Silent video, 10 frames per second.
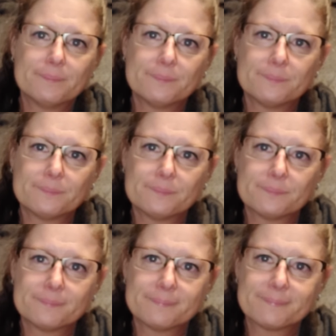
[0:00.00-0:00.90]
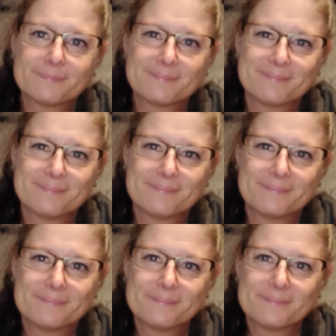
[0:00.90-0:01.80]

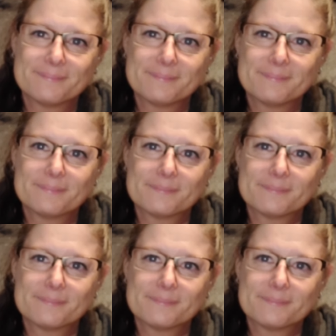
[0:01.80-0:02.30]
(no one is talking)